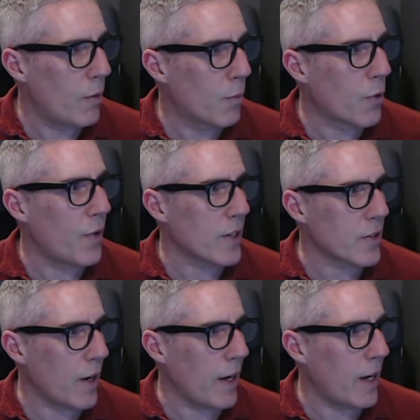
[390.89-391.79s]

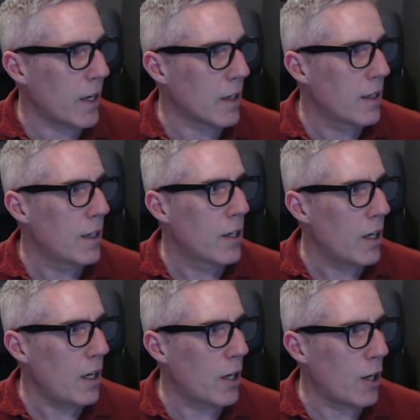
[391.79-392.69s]
Professor hair,
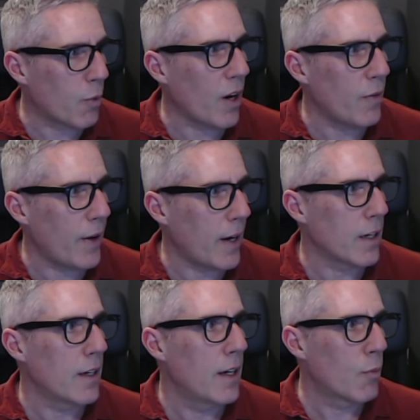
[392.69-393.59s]
prof
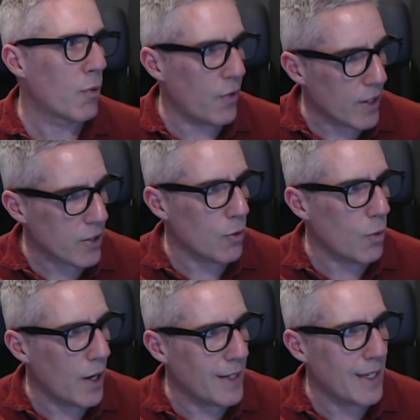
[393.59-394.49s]
hair,
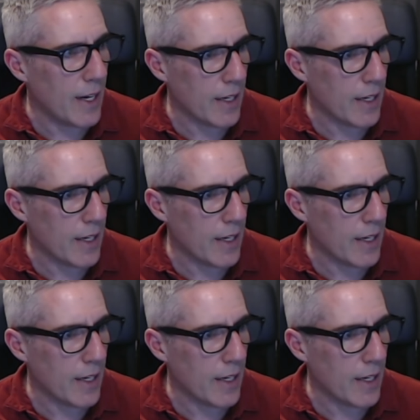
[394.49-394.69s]
professor1 dot